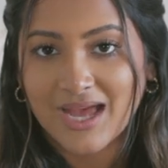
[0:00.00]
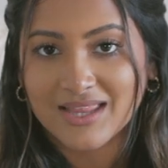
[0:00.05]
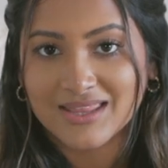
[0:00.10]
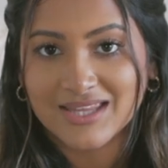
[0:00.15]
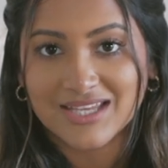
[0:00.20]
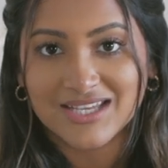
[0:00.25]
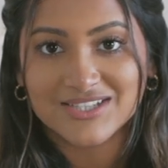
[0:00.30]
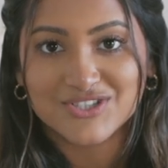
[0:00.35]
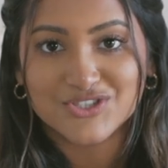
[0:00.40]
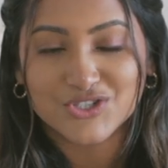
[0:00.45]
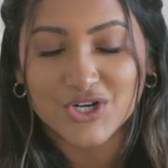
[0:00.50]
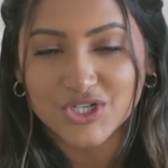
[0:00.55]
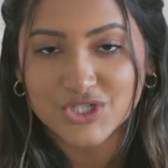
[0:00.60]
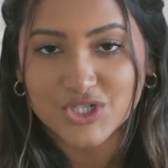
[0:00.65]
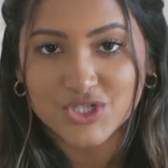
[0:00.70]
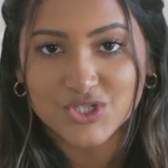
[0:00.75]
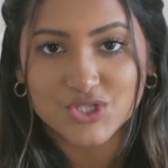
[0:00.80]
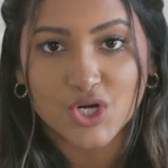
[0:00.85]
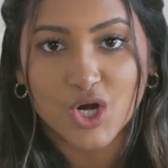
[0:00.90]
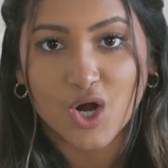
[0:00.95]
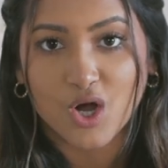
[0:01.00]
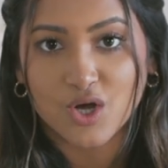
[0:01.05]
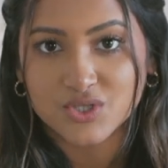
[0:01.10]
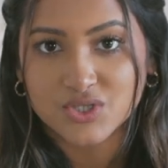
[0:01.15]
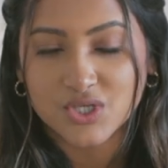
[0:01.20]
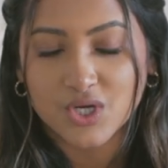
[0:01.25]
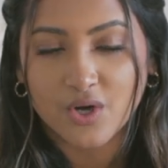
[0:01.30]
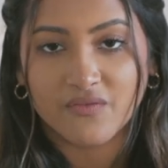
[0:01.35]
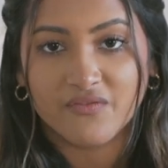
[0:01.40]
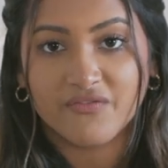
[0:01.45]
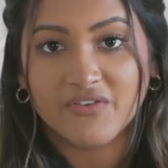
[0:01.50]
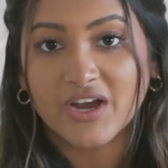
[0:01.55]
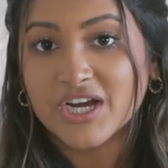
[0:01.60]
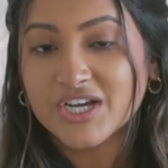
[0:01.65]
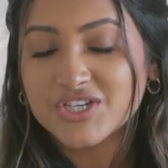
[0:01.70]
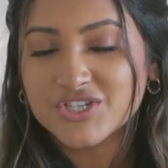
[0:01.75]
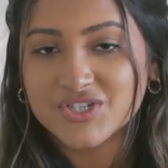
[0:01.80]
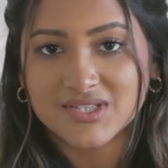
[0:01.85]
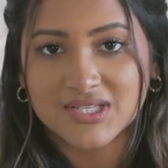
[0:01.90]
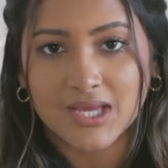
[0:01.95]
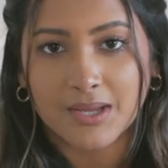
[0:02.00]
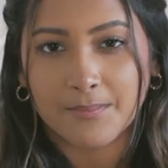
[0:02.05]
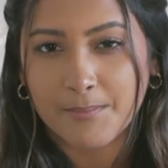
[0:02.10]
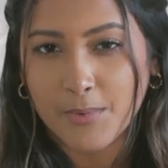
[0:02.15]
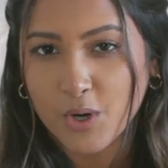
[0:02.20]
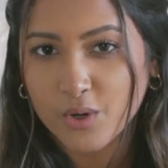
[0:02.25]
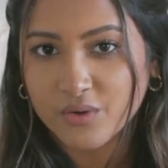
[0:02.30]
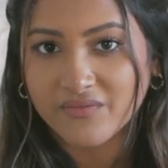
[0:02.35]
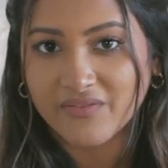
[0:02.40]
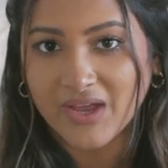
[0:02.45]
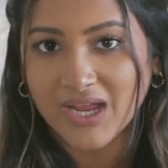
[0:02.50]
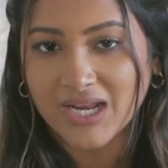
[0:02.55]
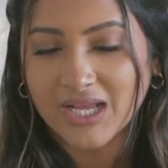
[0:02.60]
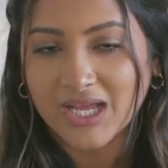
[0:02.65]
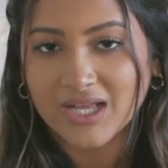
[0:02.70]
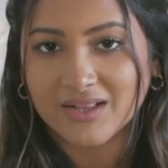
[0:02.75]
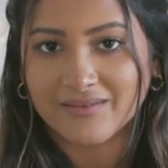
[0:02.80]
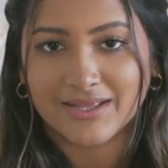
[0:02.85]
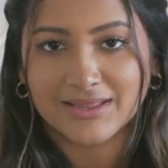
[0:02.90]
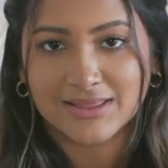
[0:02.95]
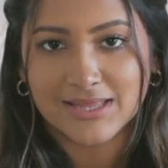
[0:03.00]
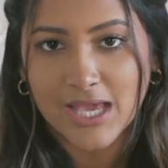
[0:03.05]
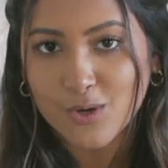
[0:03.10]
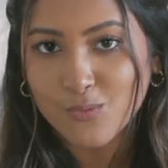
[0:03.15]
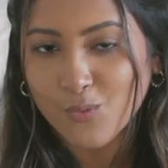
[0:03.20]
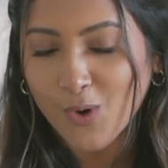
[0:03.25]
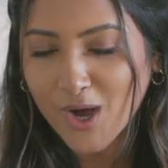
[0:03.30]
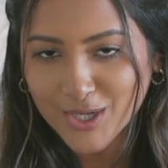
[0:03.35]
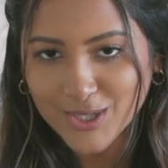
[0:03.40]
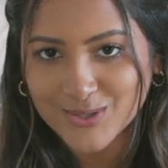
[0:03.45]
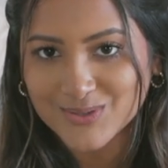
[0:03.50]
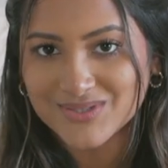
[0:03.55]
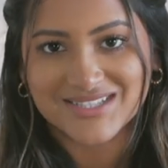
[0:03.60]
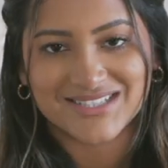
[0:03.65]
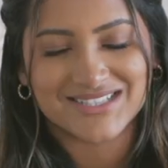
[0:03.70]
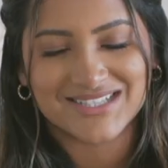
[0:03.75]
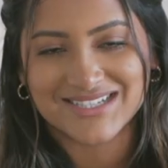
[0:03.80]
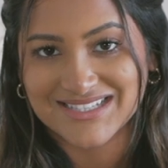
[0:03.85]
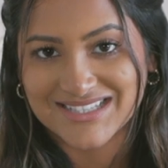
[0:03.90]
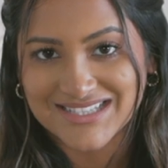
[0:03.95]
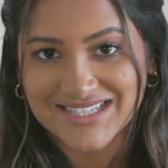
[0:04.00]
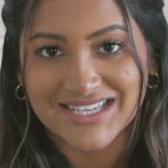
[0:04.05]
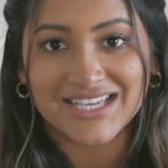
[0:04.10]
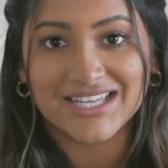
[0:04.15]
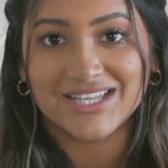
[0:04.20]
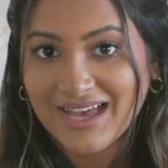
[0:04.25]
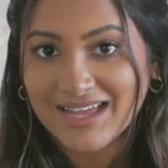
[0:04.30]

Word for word: And the instructors are also very just like motivating, like they want you to succeed.